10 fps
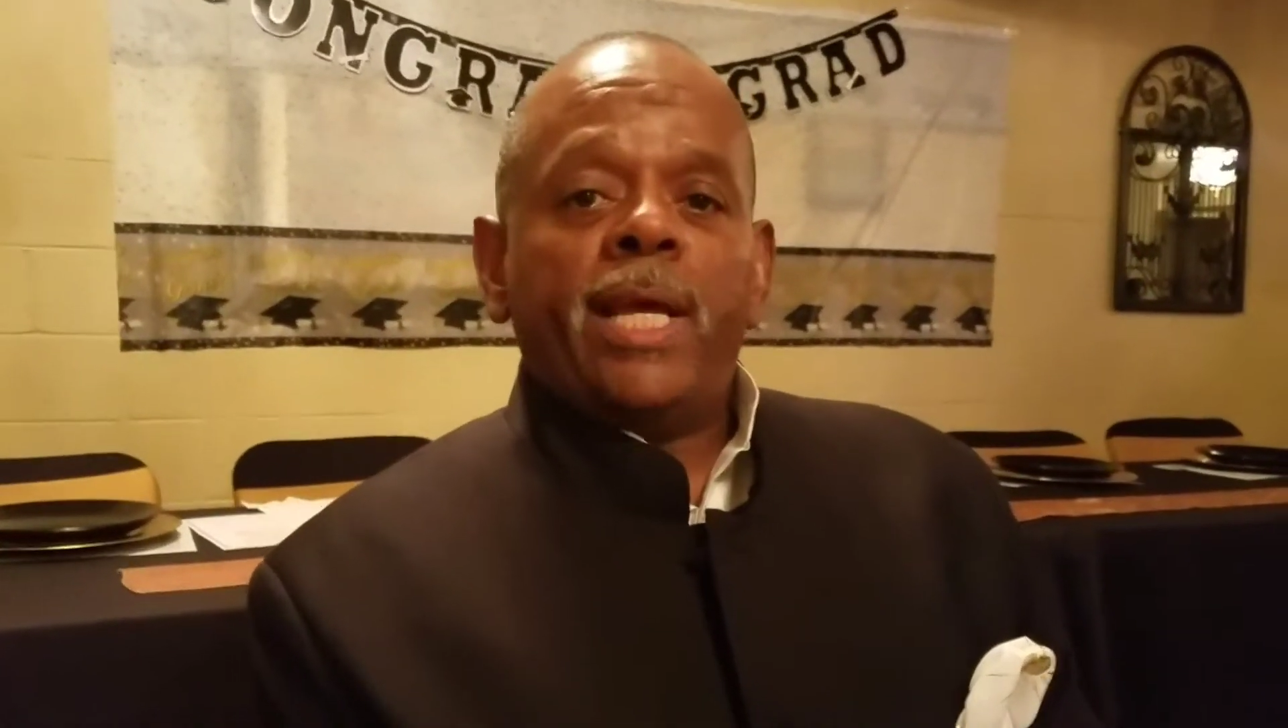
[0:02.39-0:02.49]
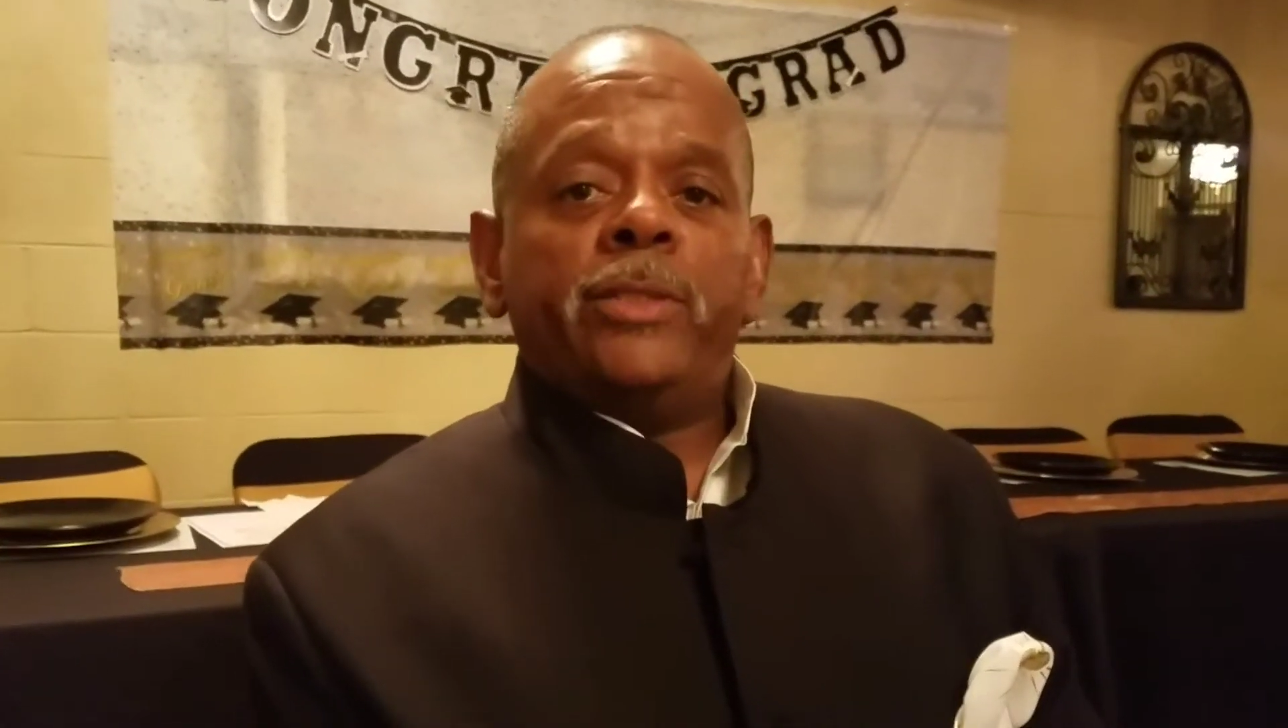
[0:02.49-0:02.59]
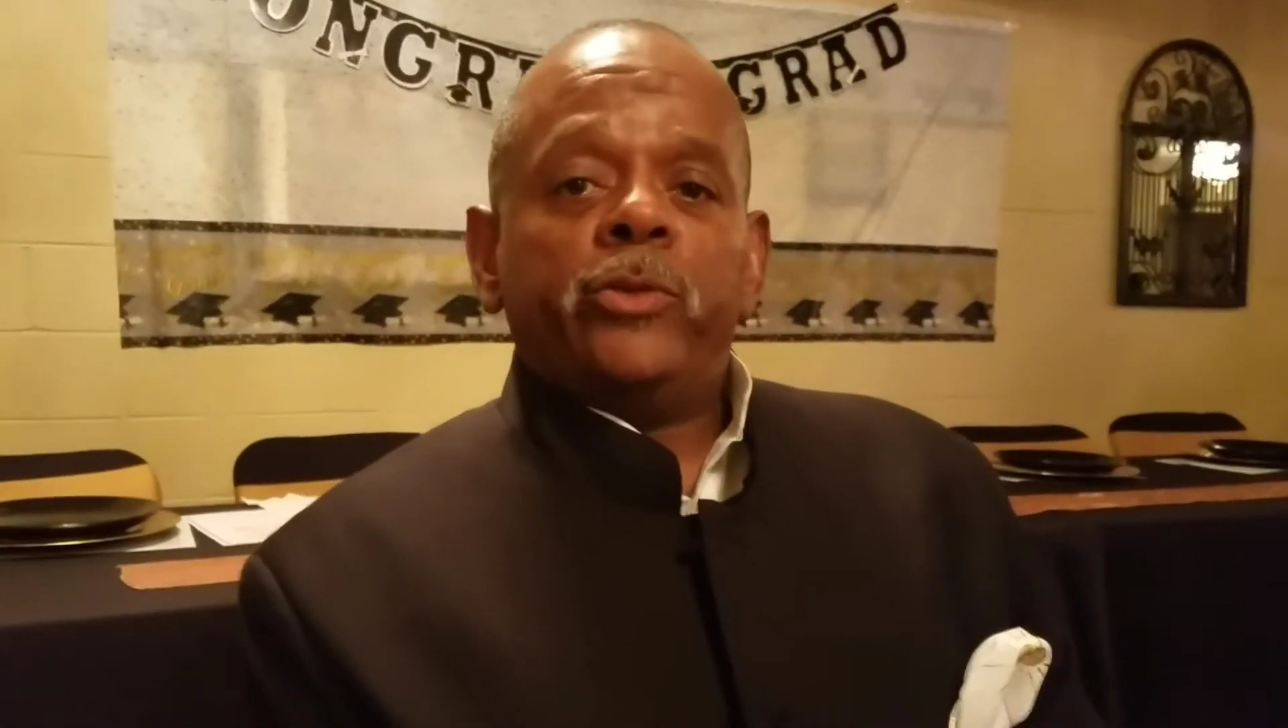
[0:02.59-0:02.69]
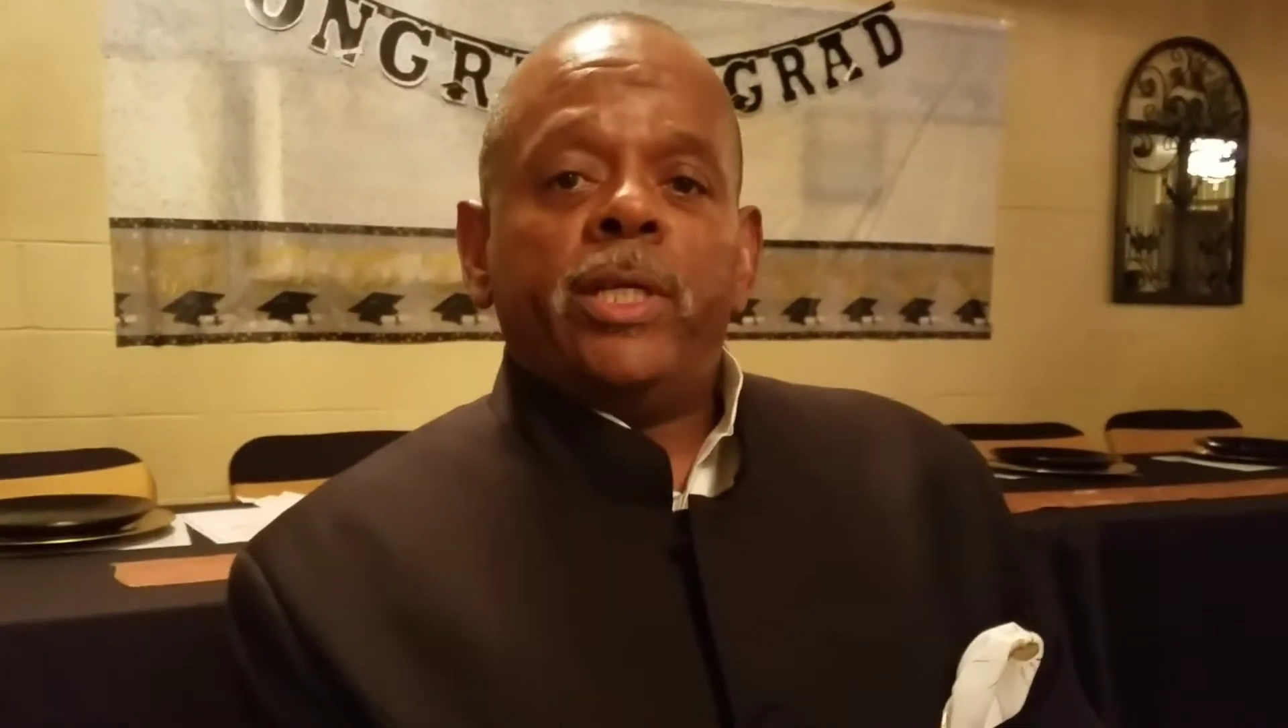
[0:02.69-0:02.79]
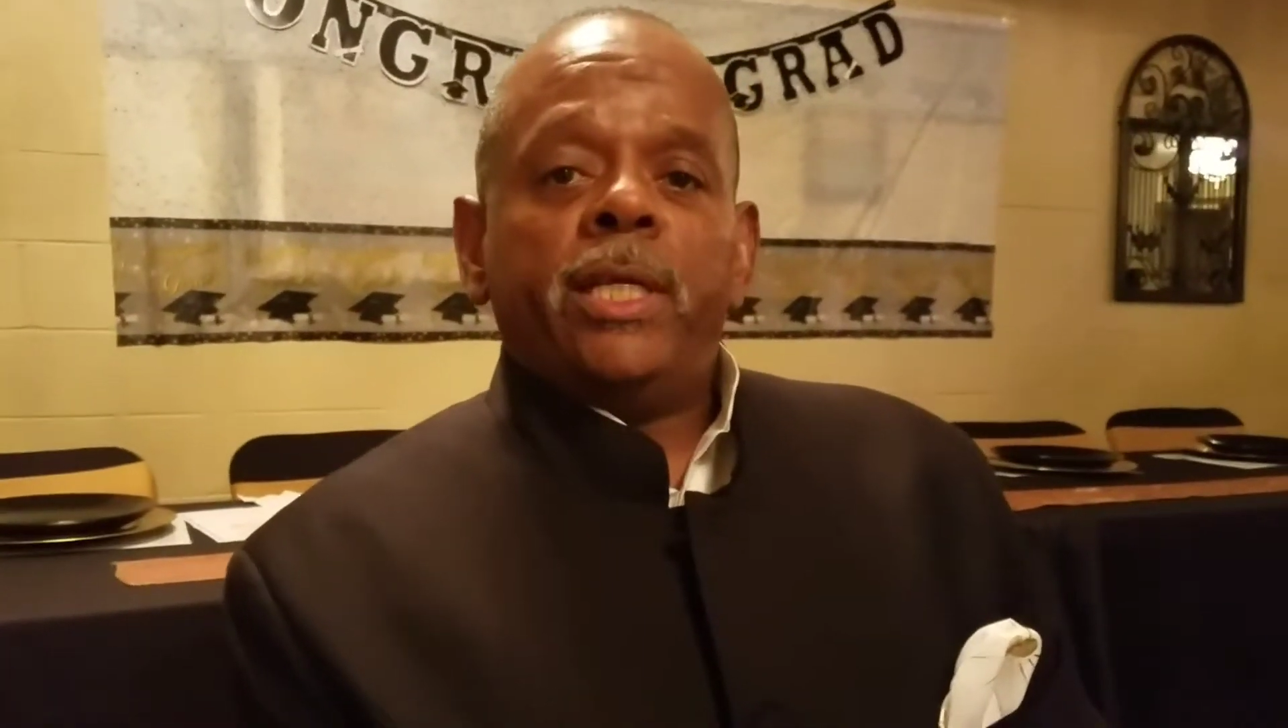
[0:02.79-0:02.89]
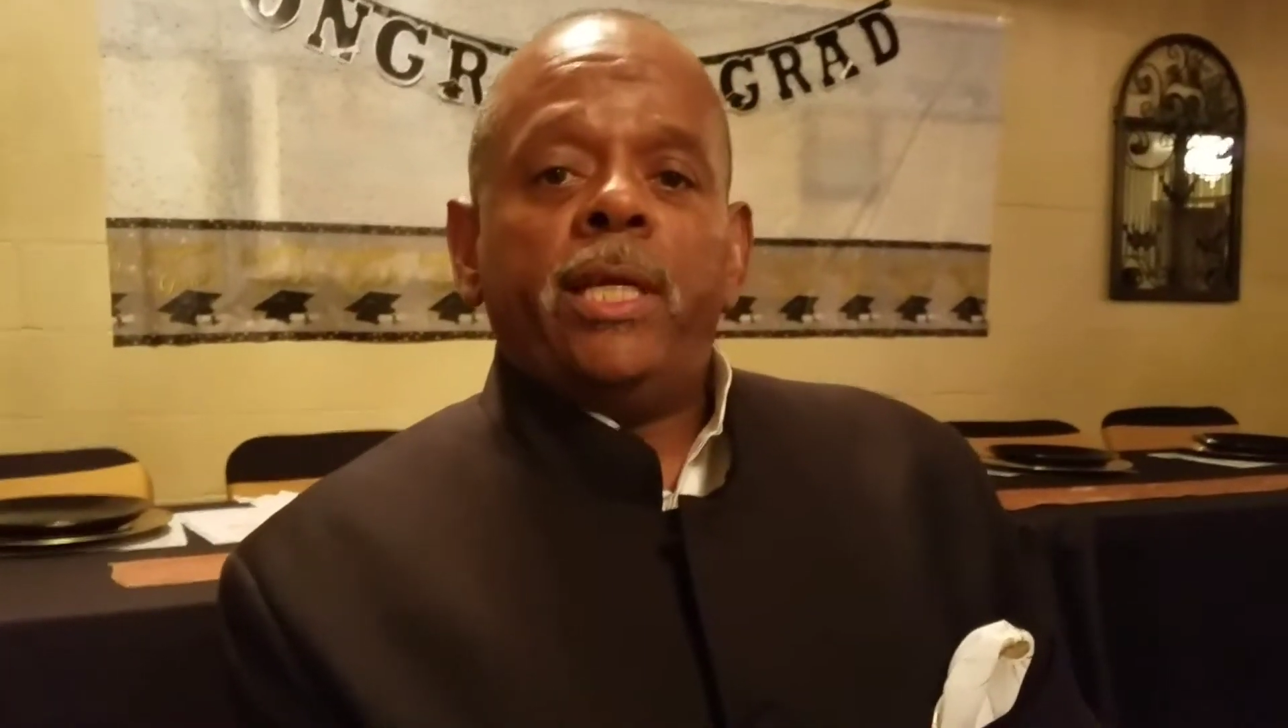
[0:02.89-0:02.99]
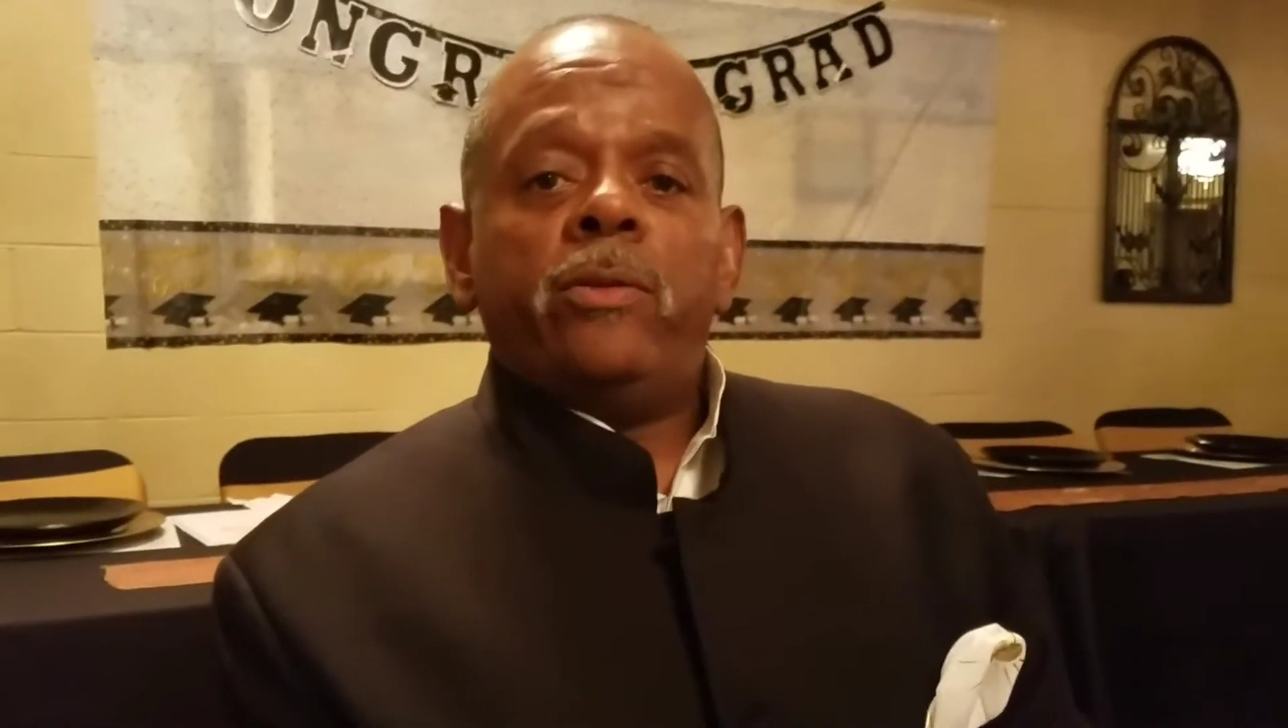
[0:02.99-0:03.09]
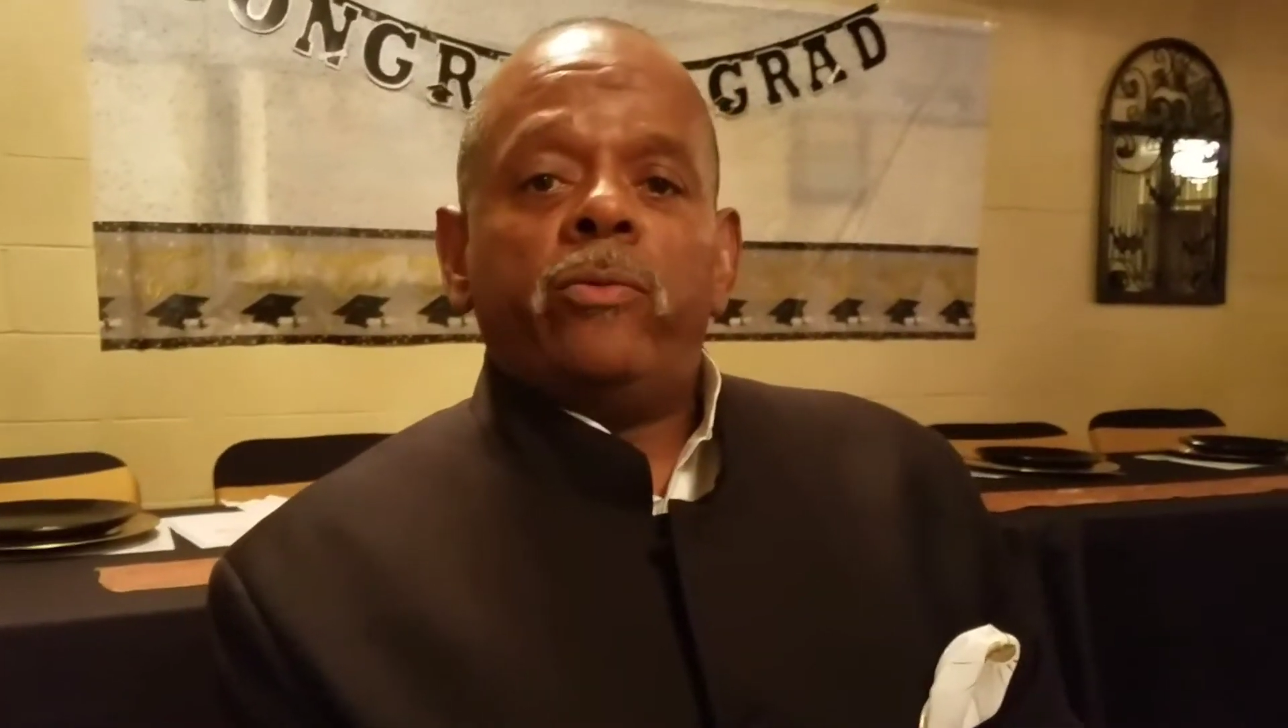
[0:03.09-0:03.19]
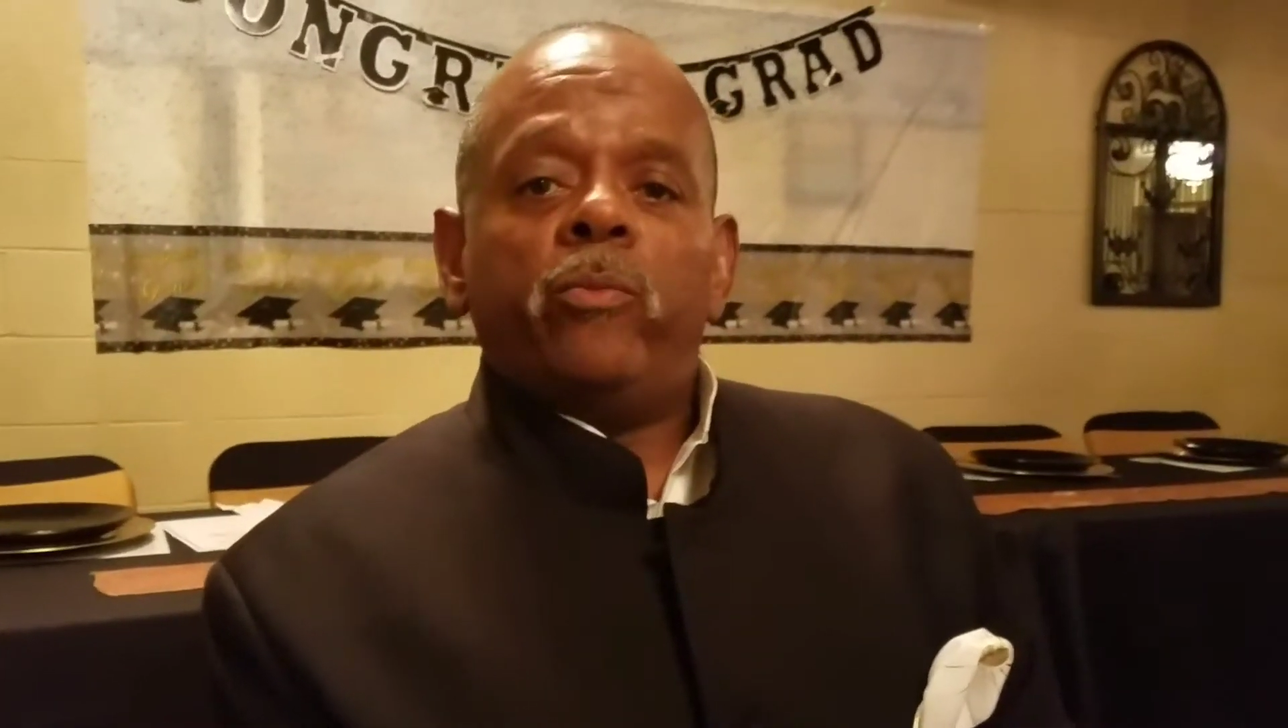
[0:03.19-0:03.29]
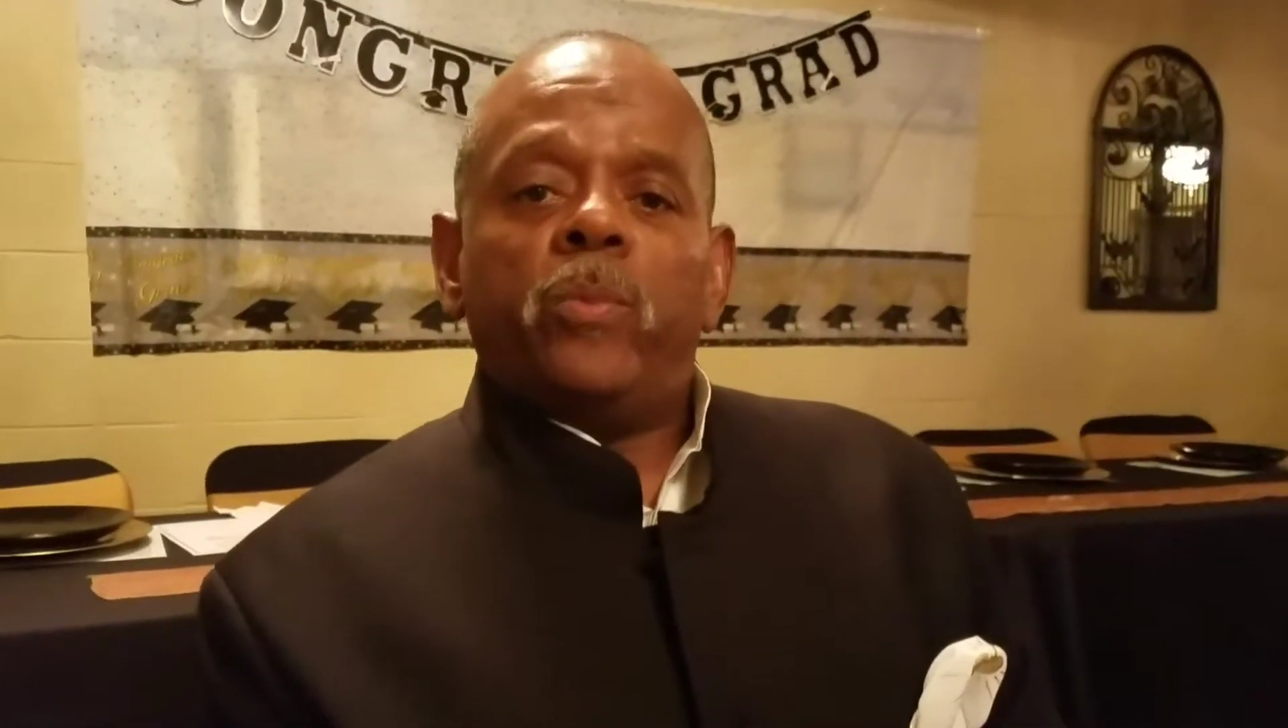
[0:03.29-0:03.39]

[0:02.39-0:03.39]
Adrian Heath,